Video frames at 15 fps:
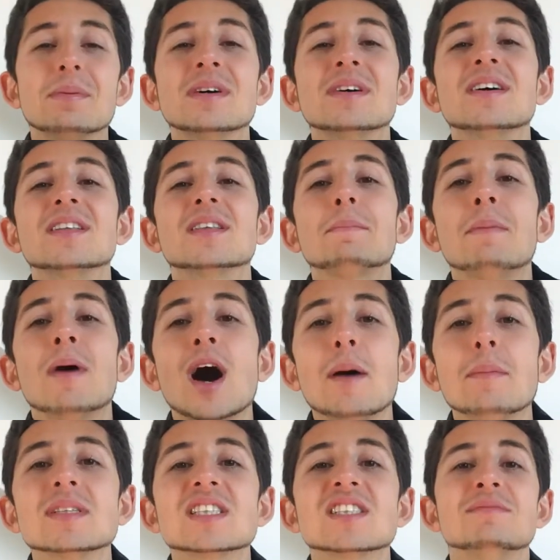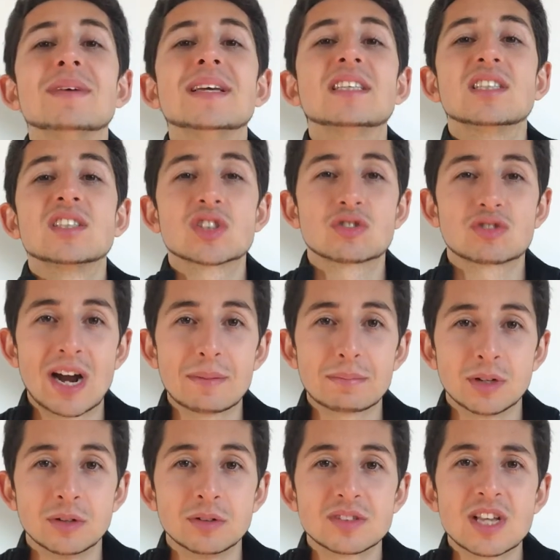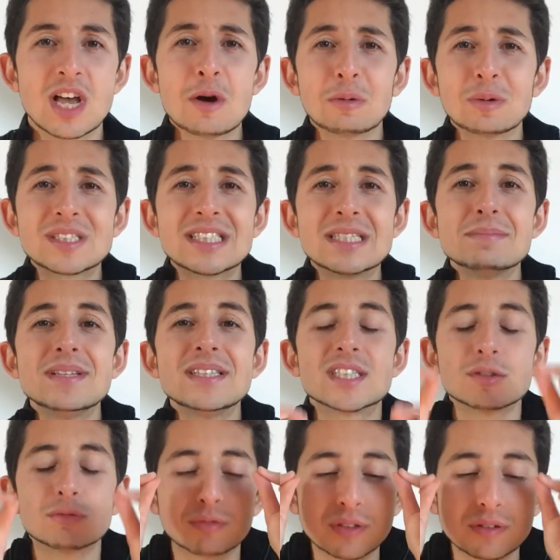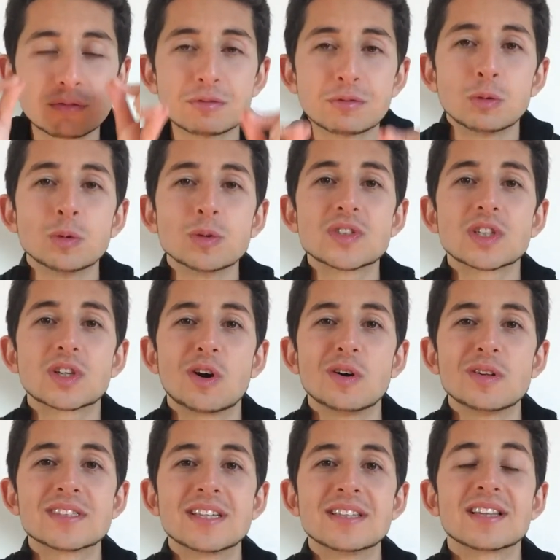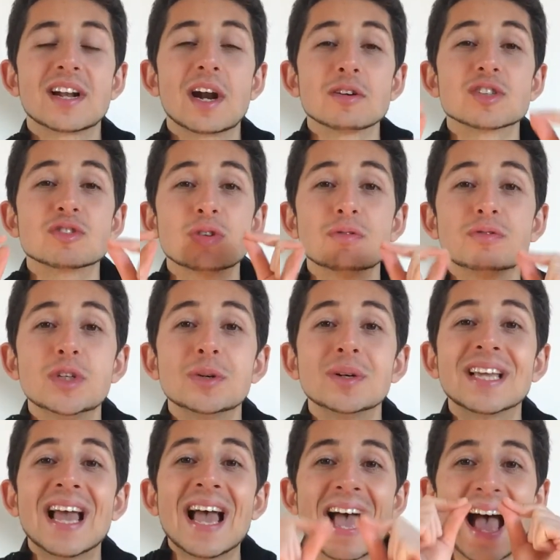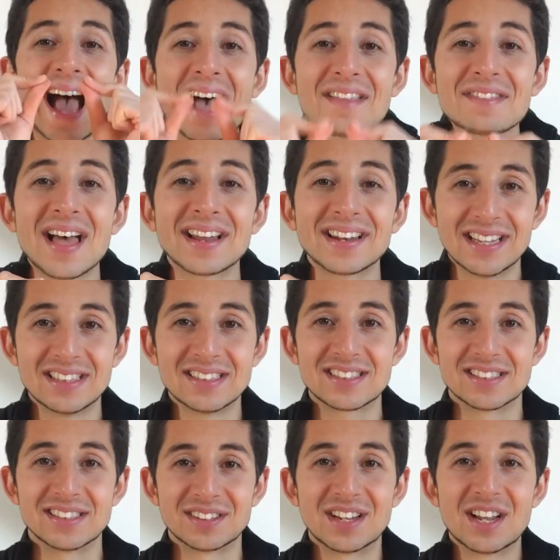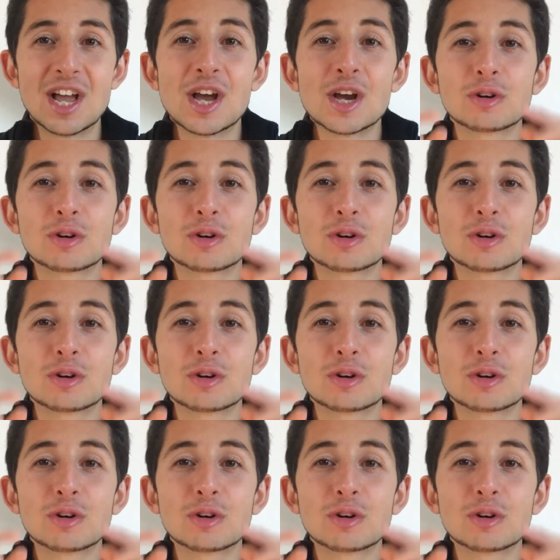But the purpose of making scrap notes was simply to reinforce the content that I was reviewing at that instant,